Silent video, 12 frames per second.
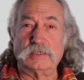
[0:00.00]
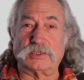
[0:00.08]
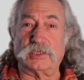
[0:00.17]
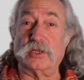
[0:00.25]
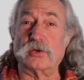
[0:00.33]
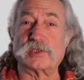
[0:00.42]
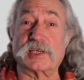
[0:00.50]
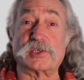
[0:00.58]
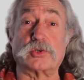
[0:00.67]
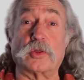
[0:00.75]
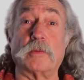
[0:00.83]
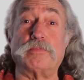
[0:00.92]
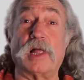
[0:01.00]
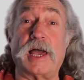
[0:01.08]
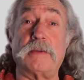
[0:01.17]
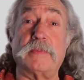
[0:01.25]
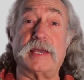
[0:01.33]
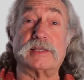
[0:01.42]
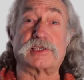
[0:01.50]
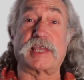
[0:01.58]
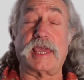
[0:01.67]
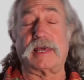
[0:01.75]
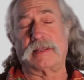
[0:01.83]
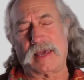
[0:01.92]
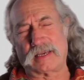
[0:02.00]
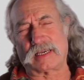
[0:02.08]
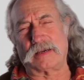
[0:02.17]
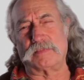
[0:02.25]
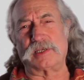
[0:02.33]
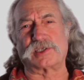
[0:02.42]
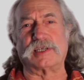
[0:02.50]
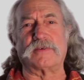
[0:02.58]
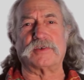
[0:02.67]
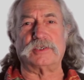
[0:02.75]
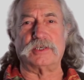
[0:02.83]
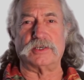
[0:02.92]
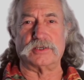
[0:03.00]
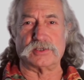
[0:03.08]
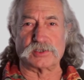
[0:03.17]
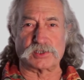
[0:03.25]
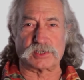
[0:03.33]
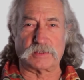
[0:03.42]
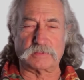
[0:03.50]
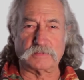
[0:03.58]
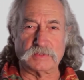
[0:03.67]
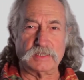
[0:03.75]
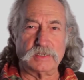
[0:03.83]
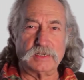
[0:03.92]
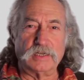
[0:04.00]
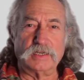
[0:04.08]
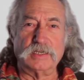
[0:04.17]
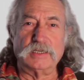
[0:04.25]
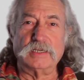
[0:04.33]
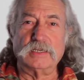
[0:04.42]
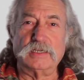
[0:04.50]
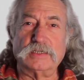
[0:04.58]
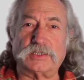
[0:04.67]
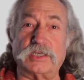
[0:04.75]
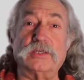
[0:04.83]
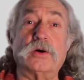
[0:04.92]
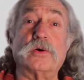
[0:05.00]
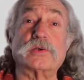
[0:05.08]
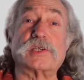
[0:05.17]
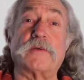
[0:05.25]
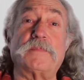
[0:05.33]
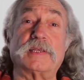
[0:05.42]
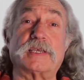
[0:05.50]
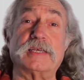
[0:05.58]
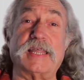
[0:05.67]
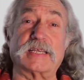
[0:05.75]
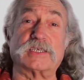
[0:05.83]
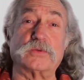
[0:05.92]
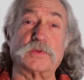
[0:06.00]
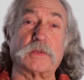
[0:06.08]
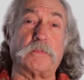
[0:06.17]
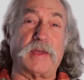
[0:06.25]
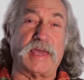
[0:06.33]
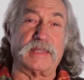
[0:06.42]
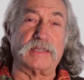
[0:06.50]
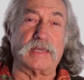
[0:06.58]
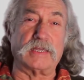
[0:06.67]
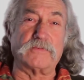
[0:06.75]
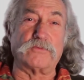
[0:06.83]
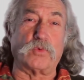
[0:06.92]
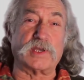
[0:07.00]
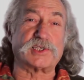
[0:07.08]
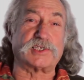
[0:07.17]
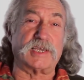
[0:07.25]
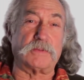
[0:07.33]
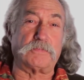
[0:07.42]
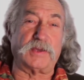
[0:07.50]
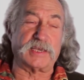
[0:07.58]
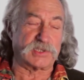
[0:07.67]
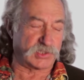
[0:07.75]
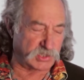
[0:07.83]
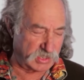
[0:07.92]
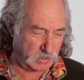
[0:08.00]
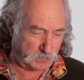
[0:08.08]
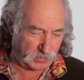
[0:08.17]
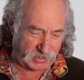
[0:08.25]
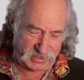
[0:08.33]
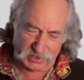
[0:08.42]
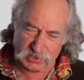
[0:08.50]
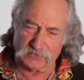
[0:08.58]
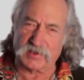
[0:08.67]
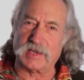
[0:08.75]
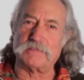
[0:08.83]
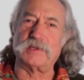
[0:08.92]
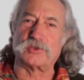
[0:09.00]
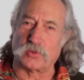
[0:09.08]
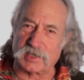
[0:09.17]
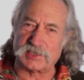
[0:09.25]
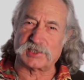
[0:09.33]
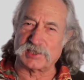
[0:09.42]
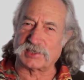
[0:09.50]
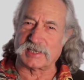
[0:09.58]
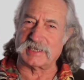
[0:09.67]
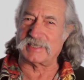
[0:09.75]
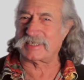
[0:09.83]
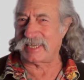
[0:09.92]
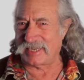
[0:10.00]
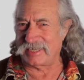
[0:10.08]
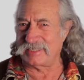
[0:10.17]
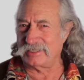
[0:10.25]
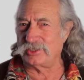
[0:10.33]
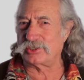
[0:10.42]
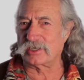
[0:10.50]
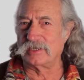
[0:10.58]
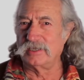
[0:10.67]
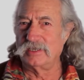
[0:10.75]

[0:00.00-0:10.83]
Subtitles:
She knows I stole the blind man's can. That got me 7 years. She knows I've been connected with a band of West End pests, and the police have had me twice inside the cage.